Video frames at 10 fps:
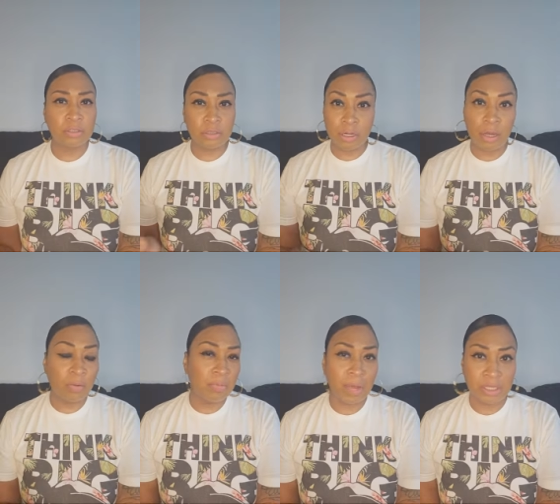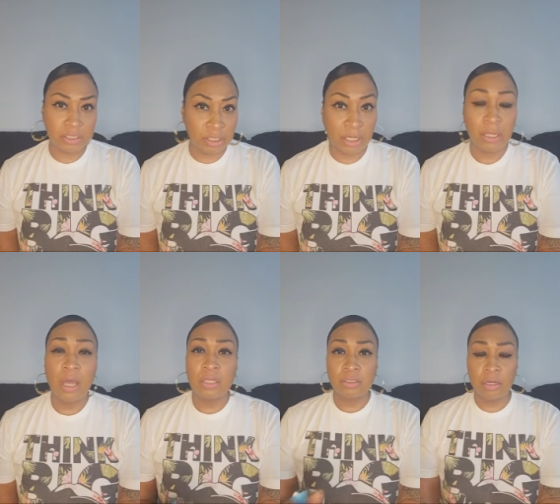Don't come on my shit
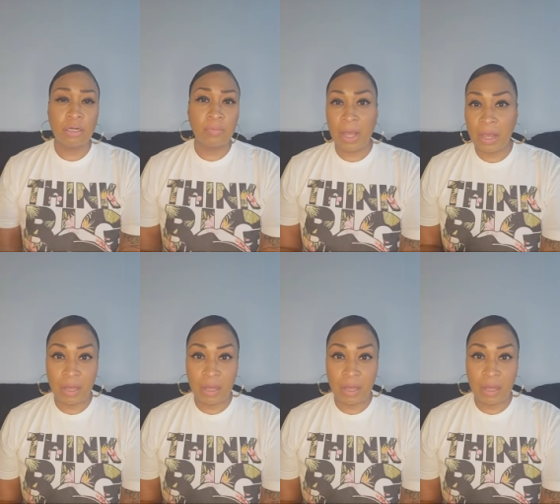talking about